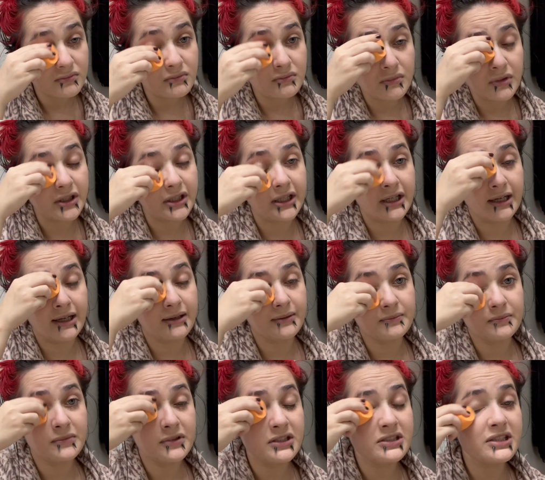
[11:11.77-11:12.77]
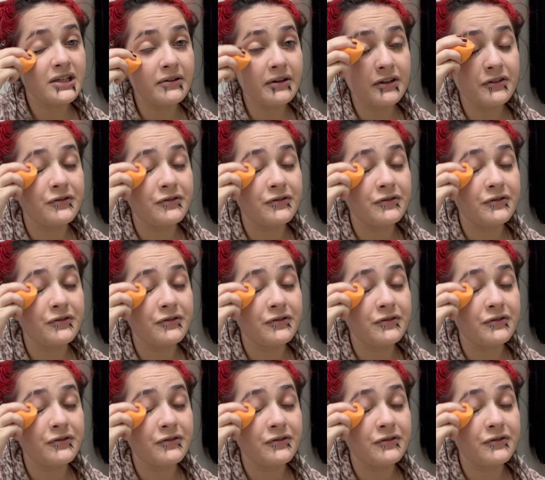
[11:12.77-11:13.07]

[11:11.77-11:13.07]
But yeah, it's how I